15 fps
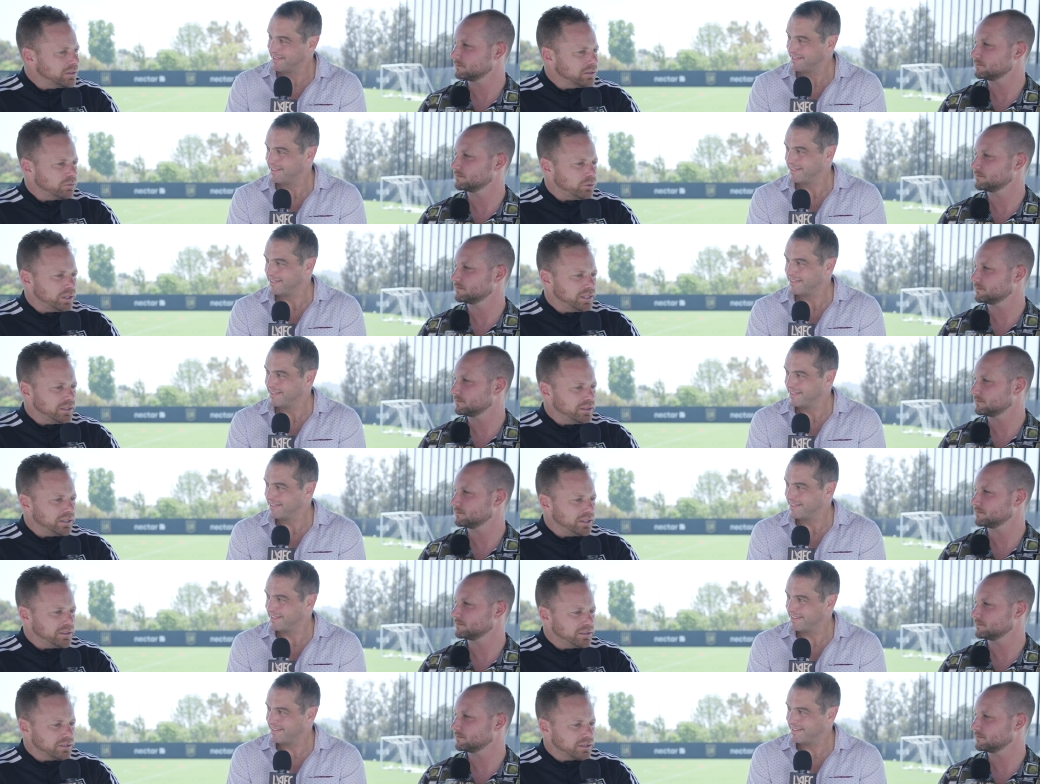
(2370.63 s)
Speaker 1: what he
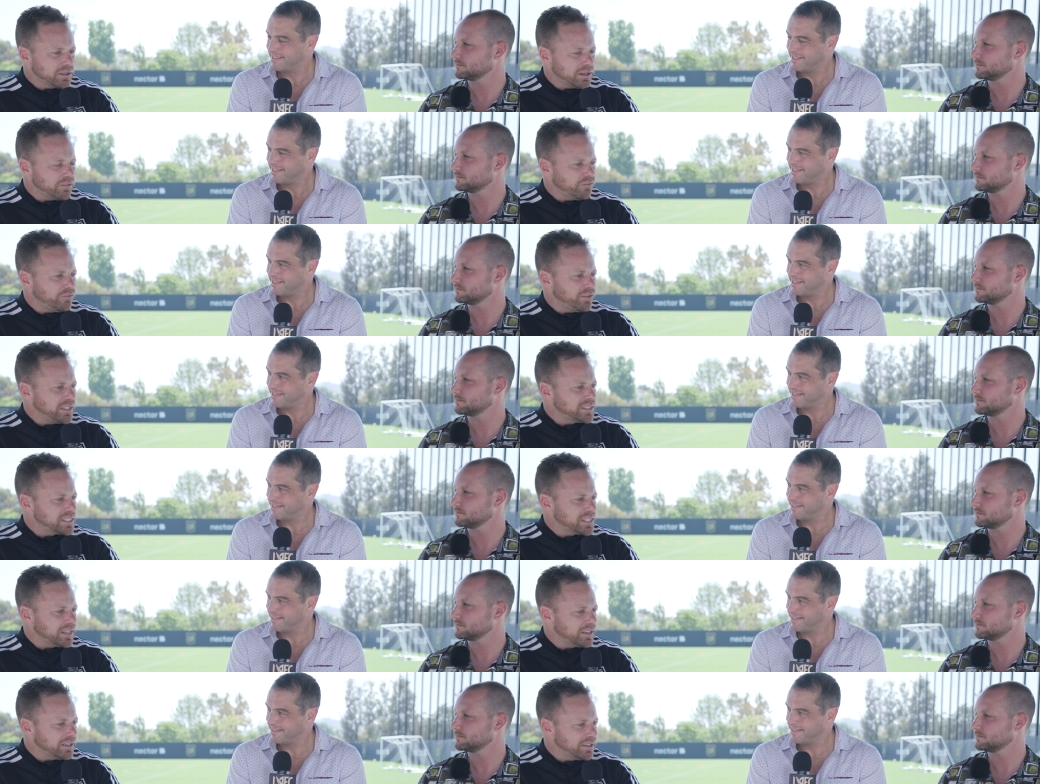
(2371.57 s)
did
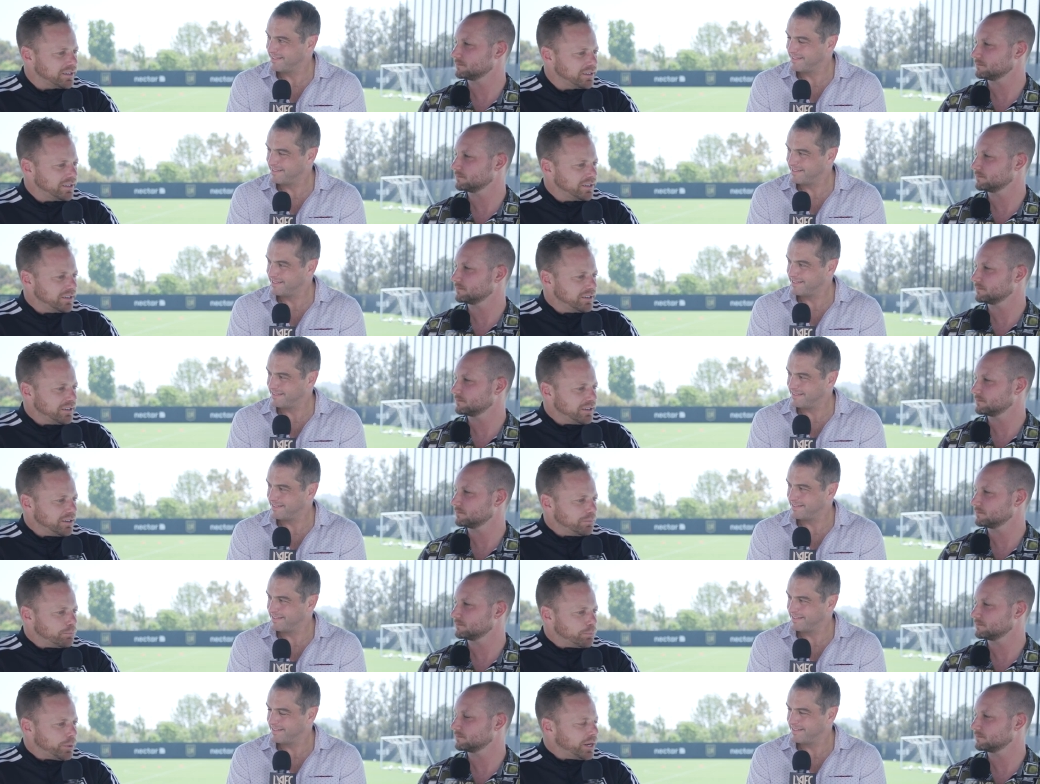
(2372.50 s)
convincing
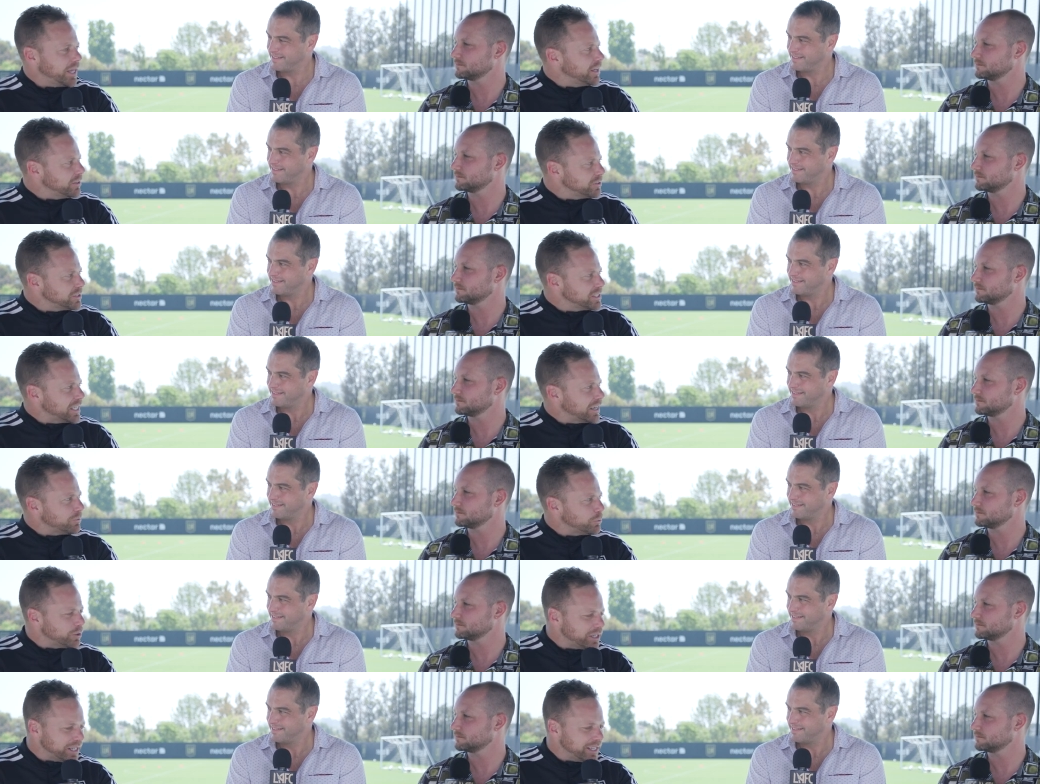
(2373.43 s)
players that
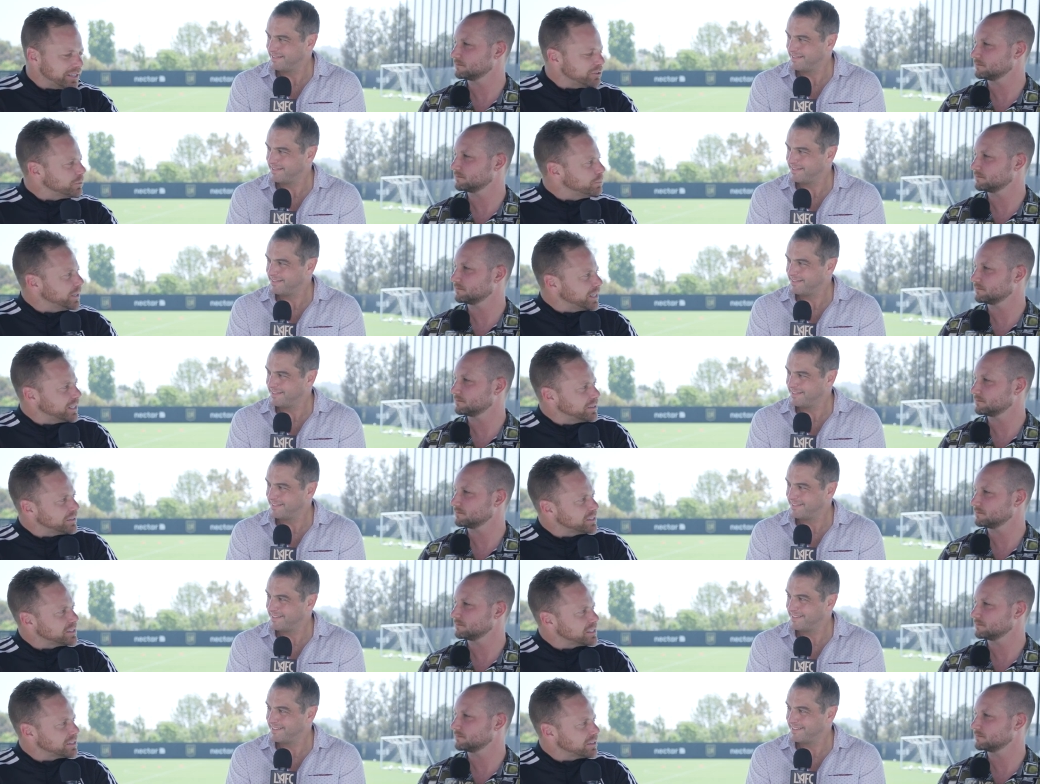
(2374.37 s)
were a little bit in
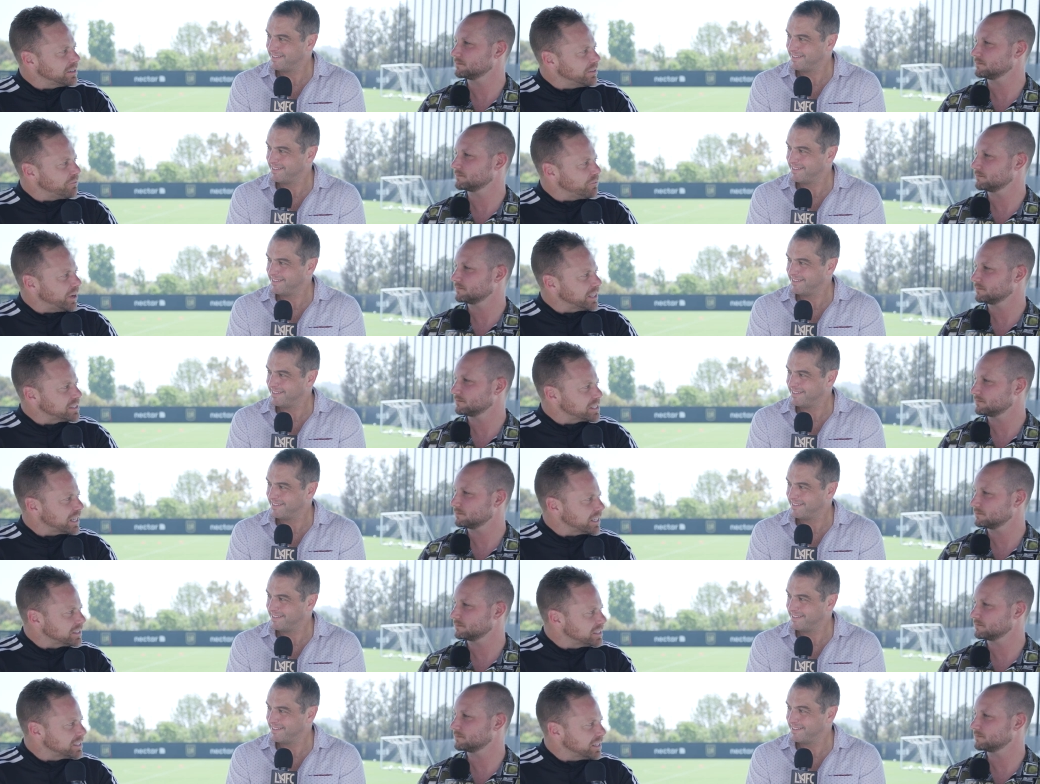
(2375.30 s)
the fence,
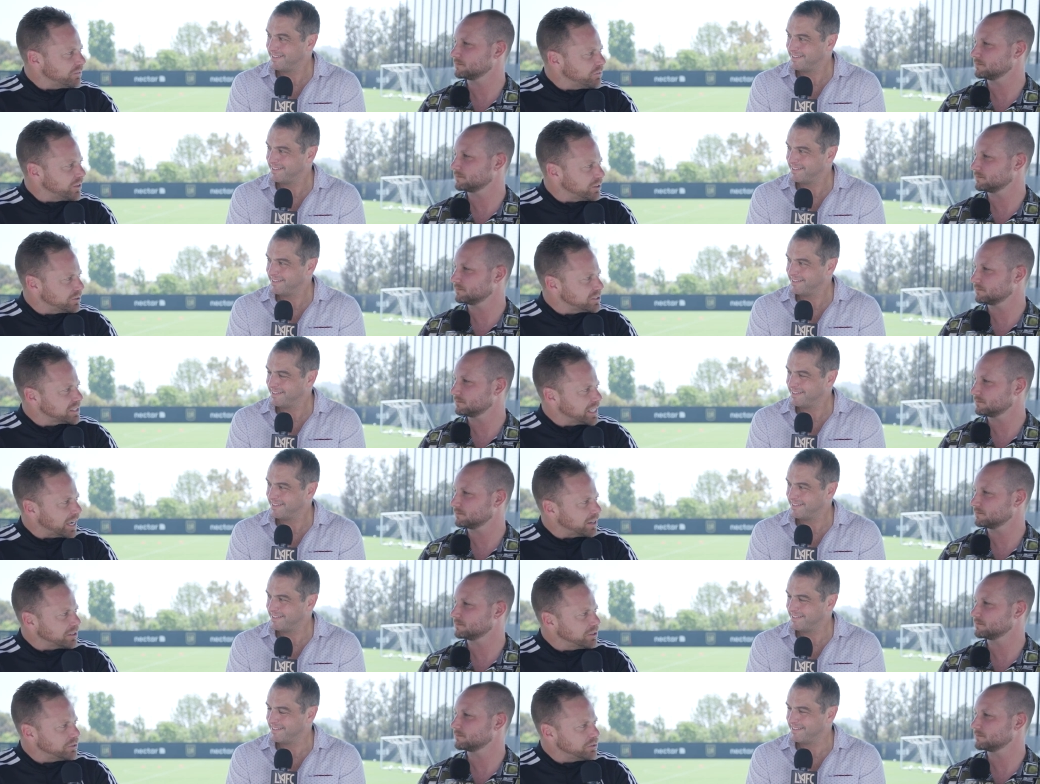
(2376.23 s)
like Stefan
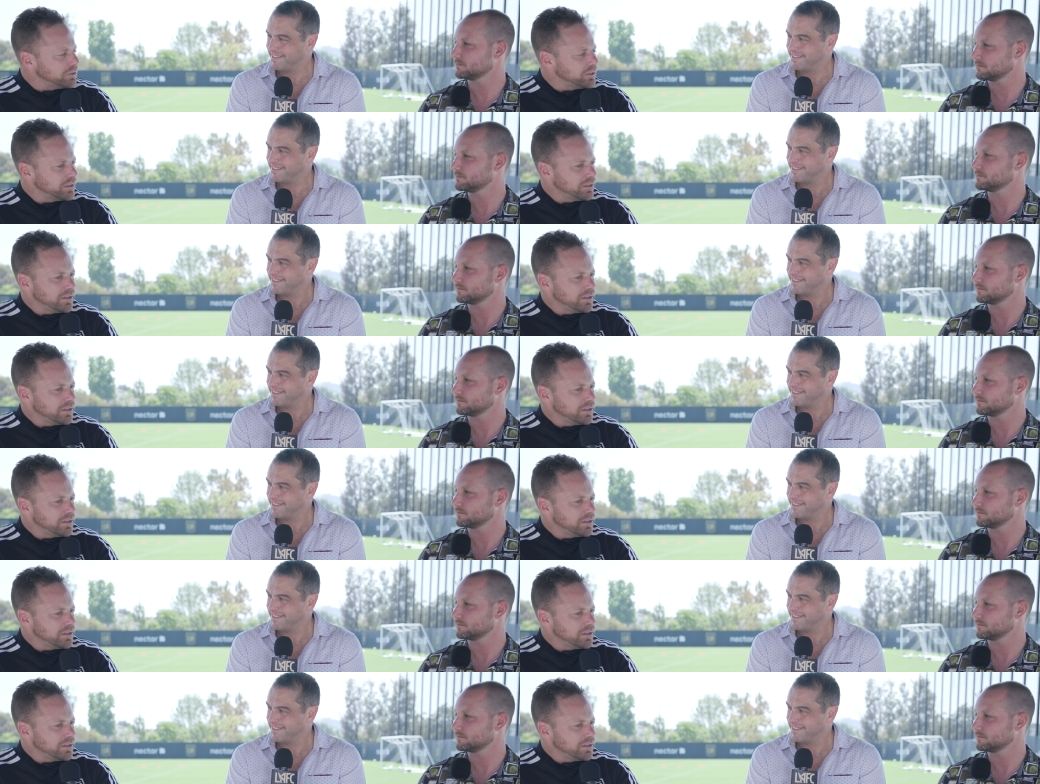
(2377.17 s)
Eustachio,